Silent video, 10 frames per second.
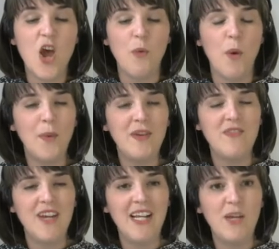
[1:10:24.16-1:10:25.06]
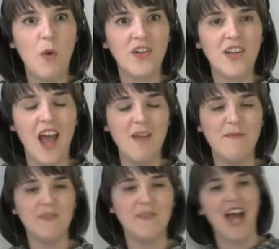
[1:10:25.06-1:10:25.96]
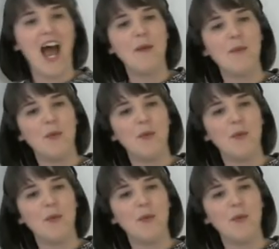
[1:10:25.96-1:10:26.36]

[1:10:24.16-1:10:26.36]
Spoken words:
what we really want to happen